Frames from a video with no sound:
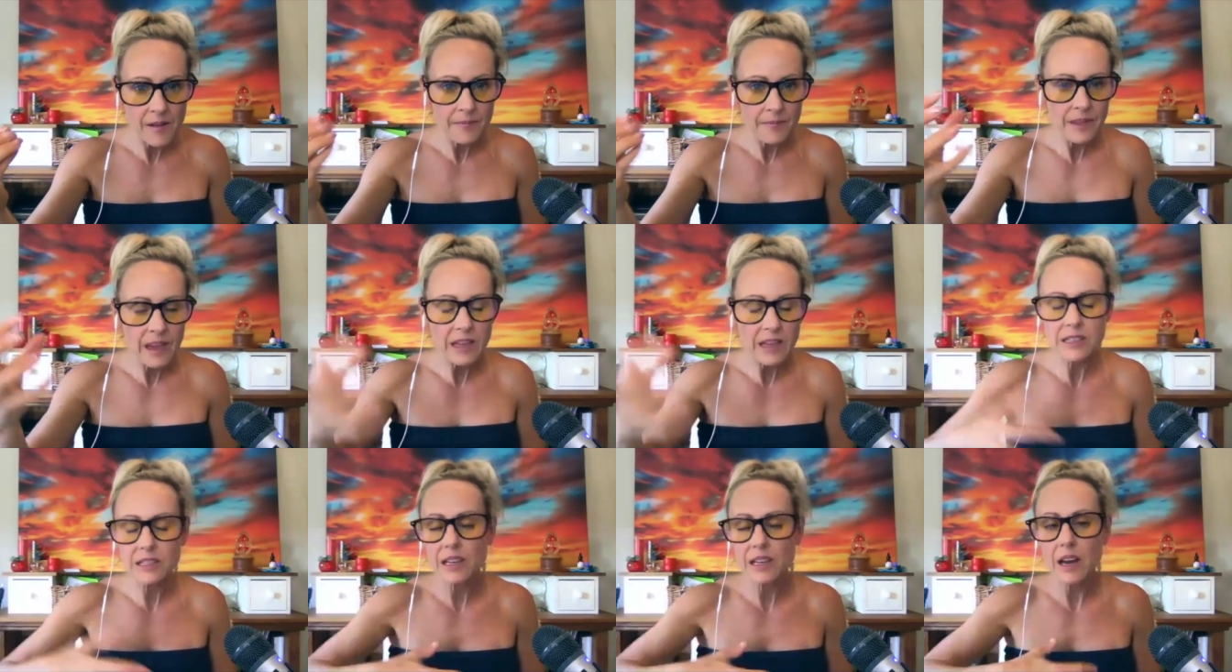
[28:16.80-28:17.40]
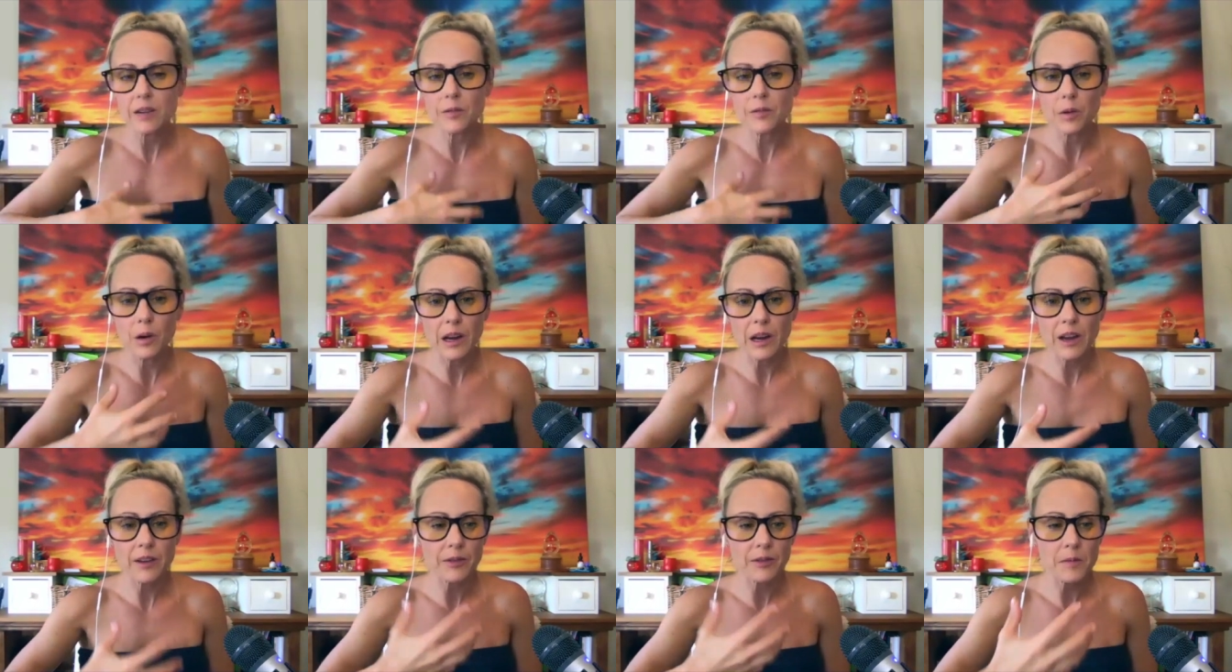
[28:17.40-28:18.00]
instead of
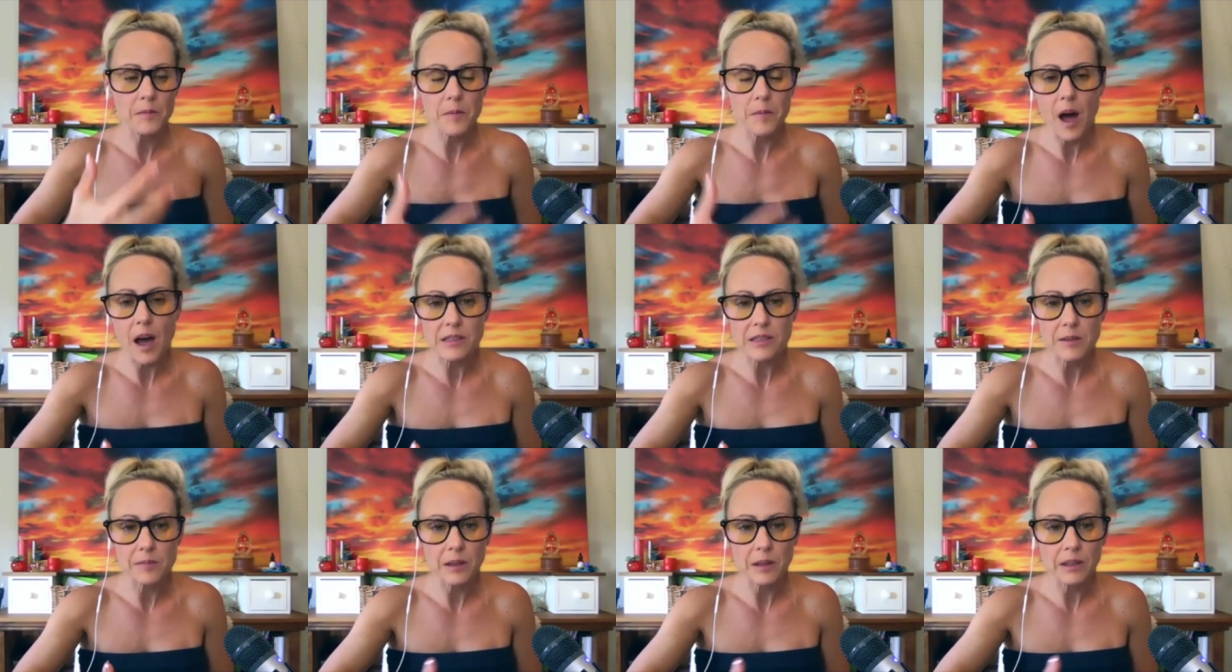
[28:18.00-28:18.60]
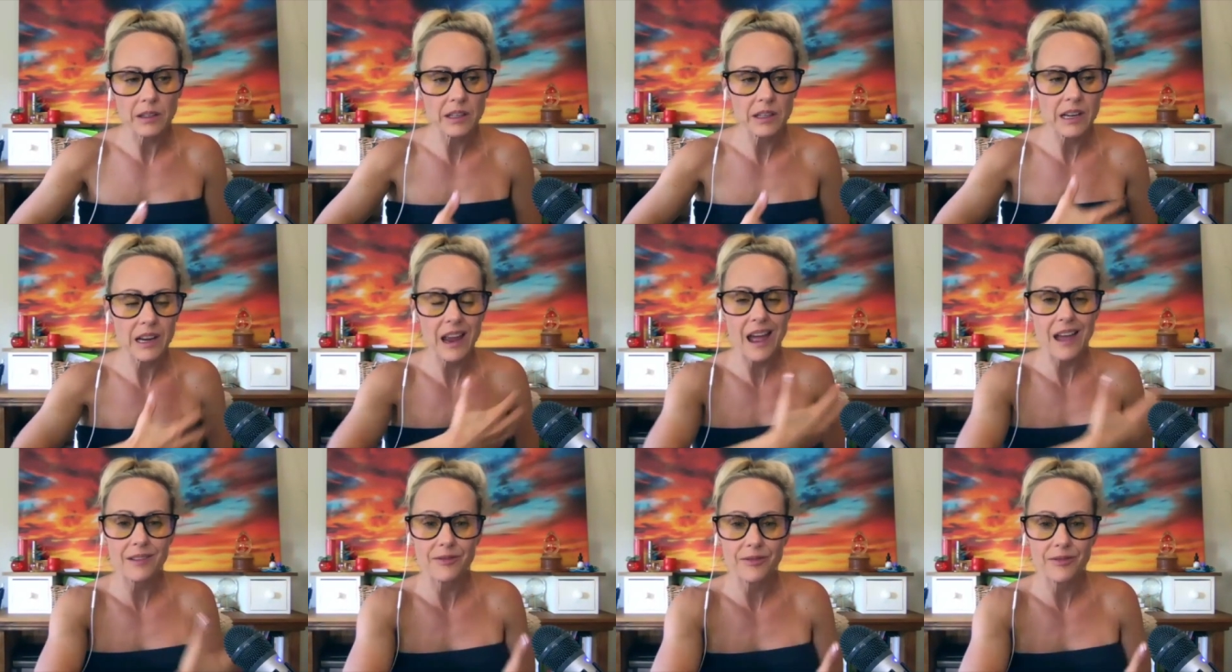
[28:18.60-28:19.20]
working from possibility
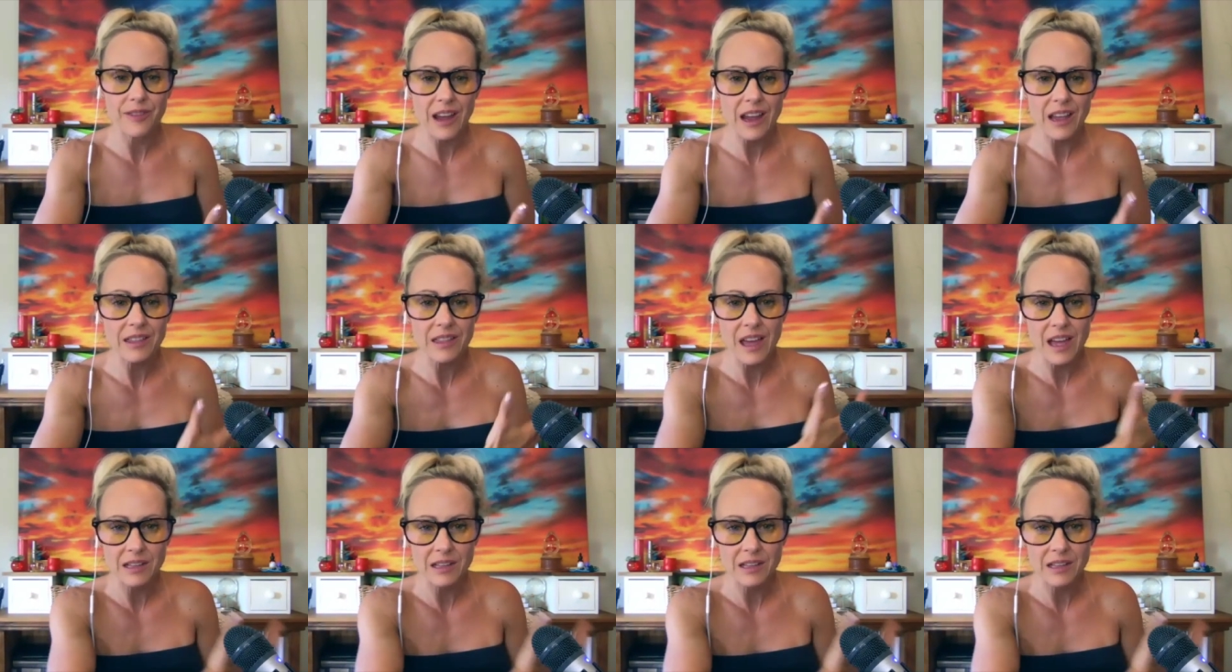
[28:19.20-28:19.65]
and faith and